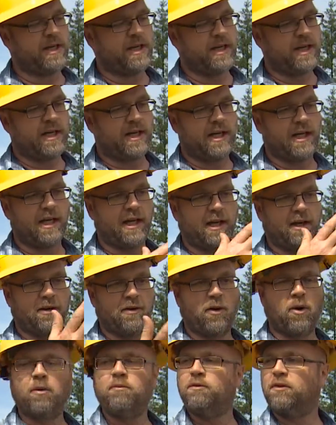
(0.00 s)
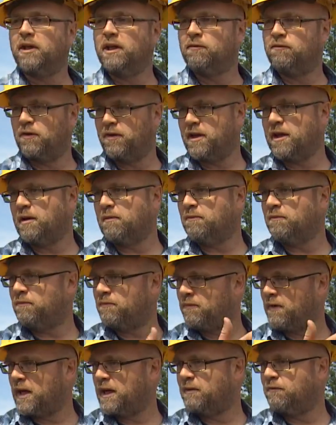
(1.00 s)
Glenn Kohler is the state's
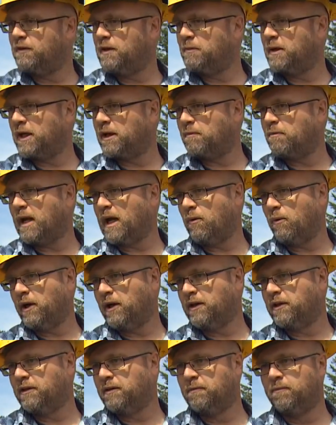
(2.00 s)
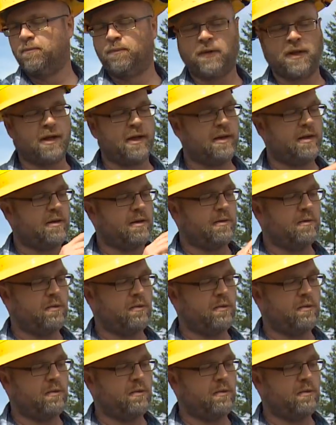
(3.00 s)
entomologist, a bug specialist.